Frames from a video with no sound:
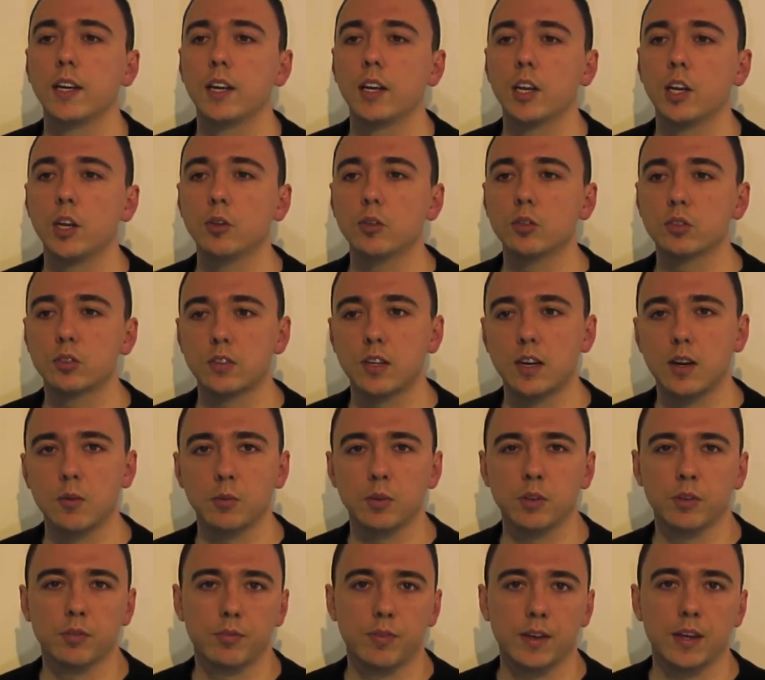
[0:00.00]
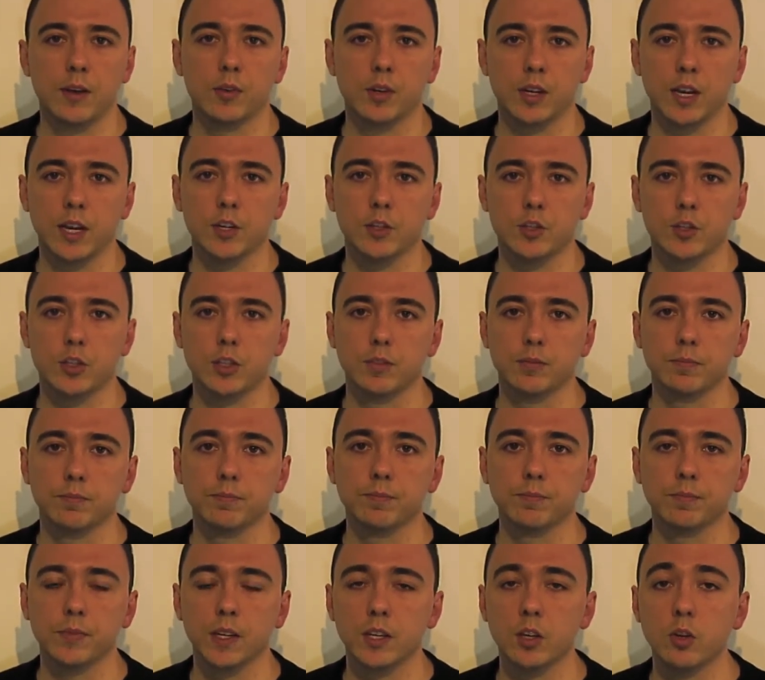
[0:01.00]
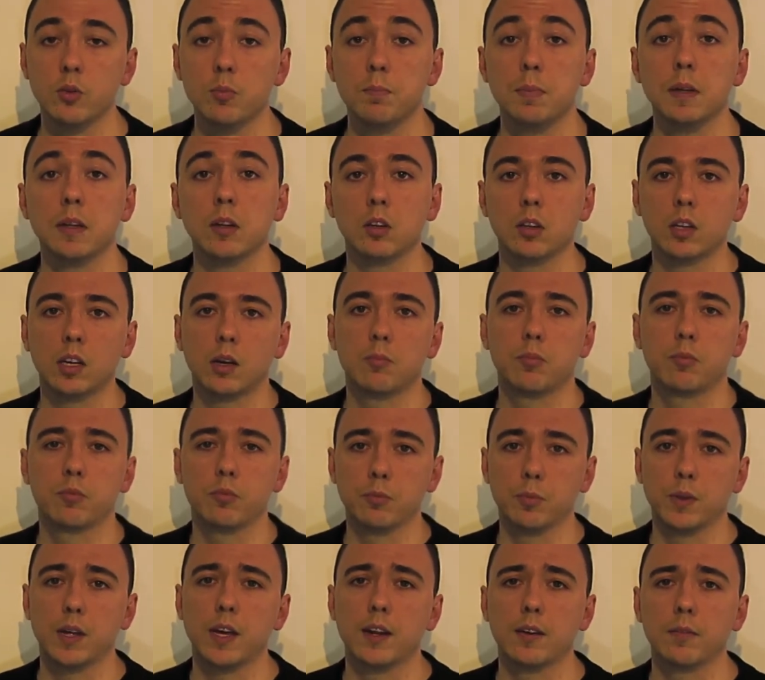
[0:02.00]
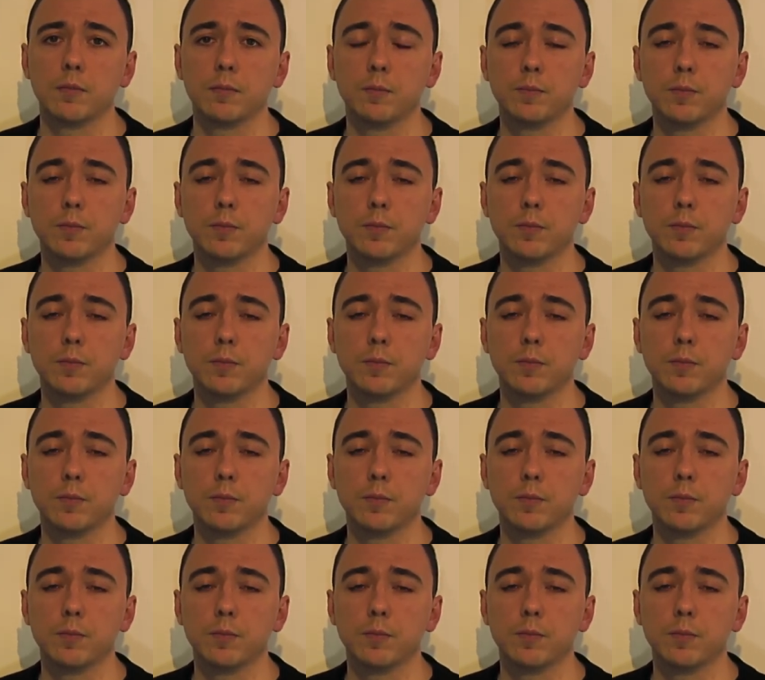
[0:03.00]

you start with a foundation and you build up from that.